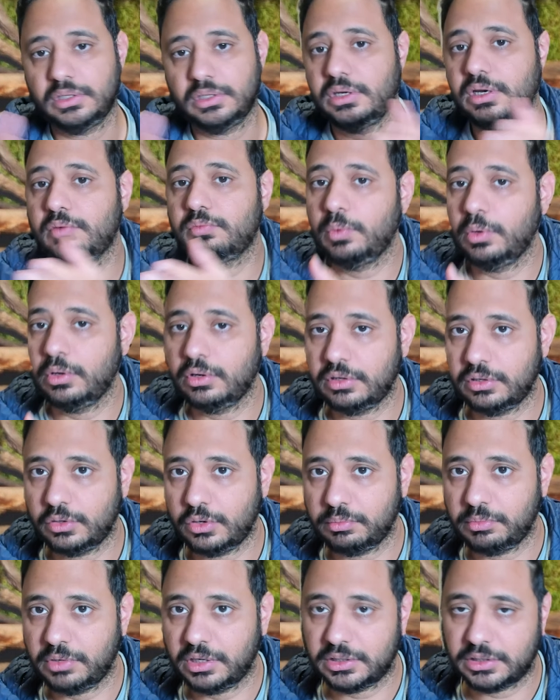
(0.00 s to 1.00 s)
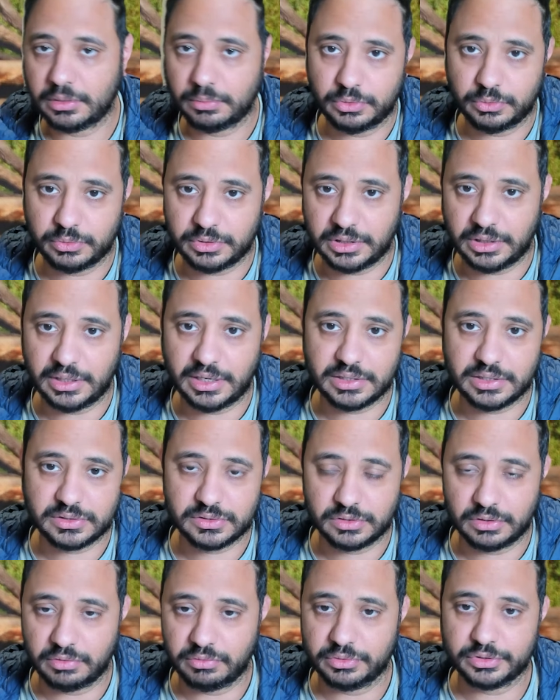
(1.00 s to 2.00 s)
and then I've got it on my WDNAS
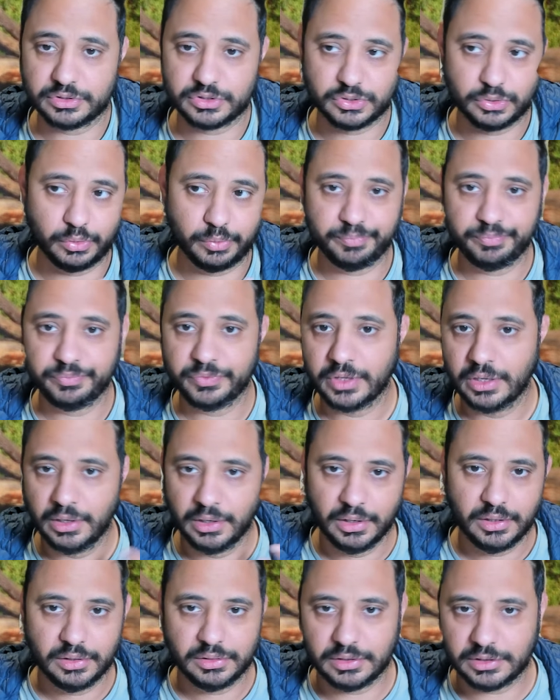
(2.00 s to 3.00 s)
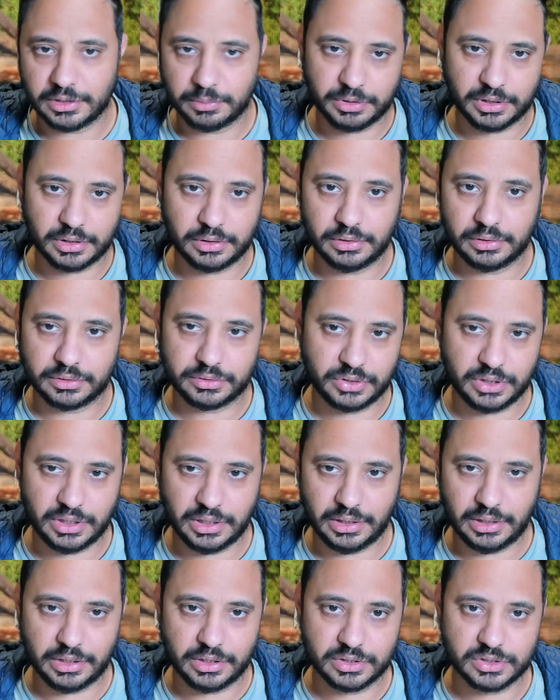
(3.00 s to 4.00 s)
server. So the typical
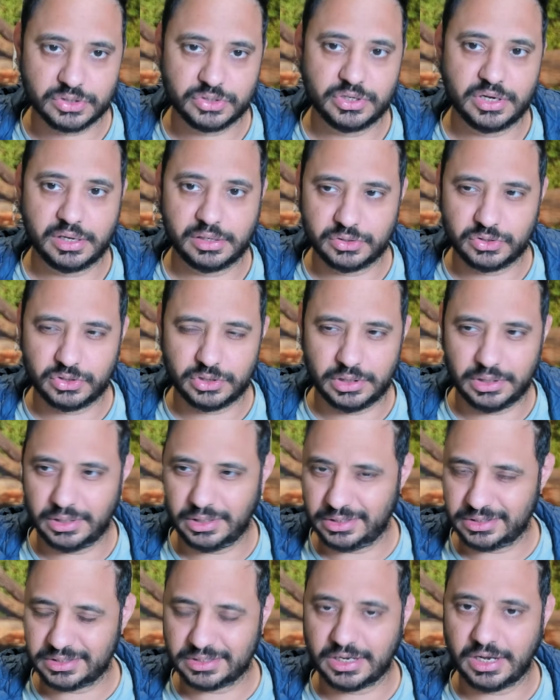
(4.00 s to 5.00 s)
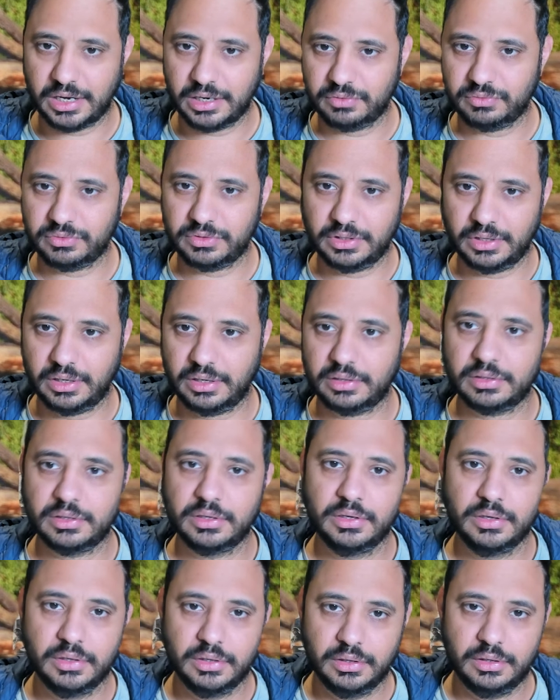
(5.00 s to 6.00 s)
three-layer strategy is kind of there.
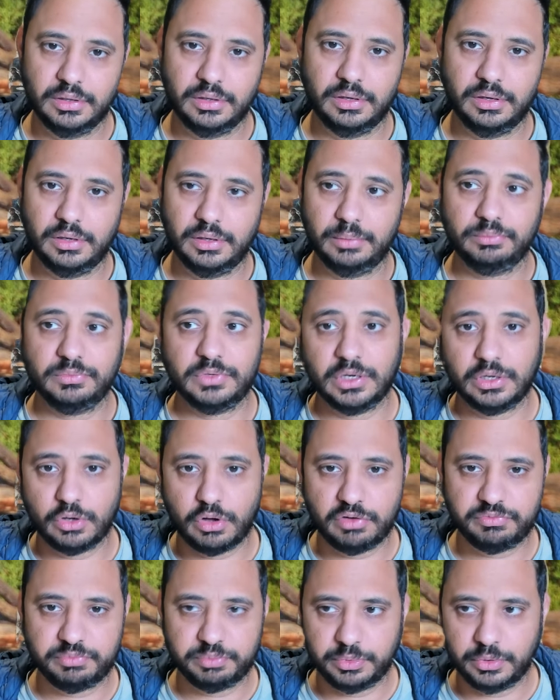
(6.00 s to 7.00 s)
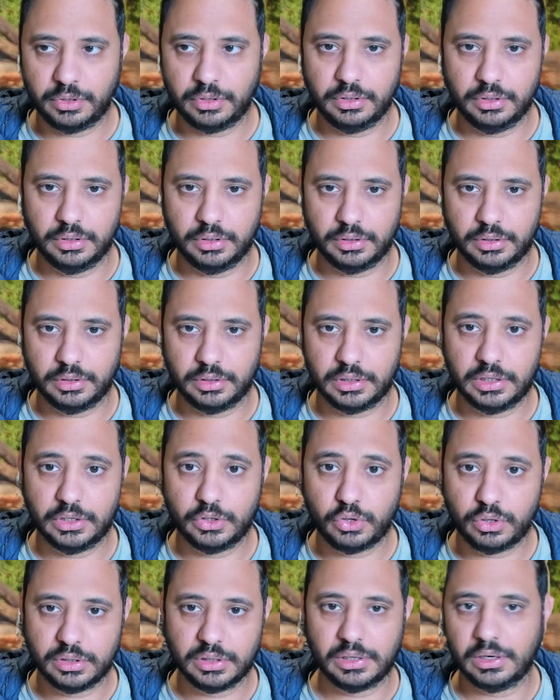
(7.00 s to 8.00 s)
An
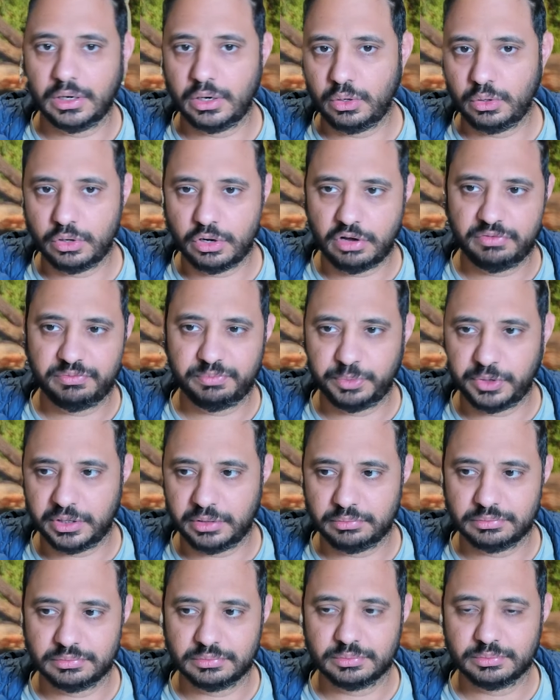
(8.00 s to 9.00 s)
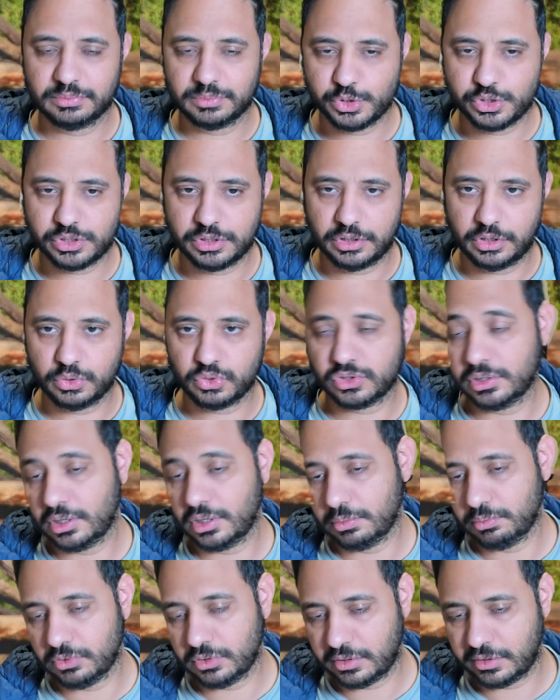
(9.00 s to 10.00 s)
on-cloud, off-prem solution.
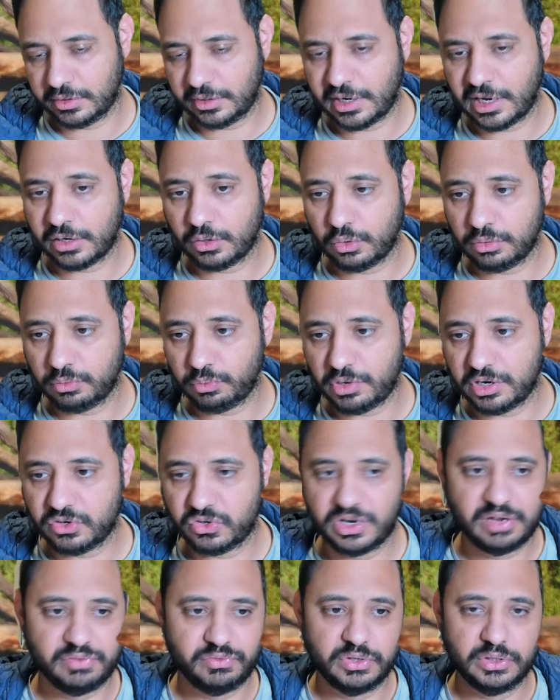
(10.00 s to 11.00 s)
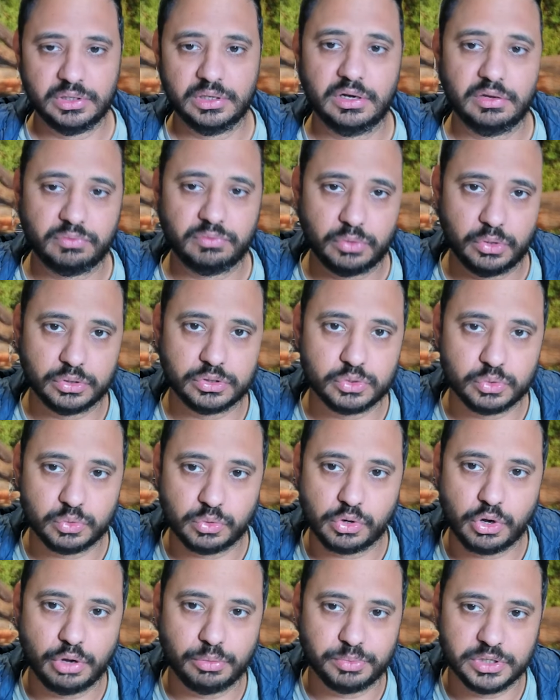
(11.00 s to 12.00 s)
I'm relying on OneDrive, and then I've got
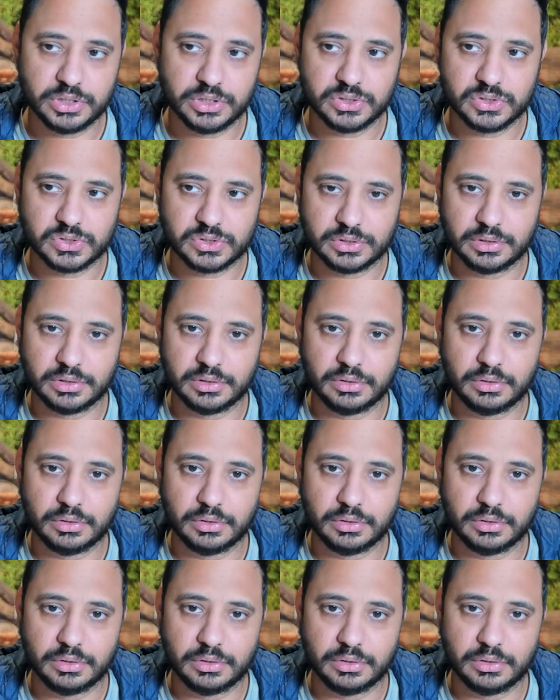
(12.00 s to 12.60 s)
two copies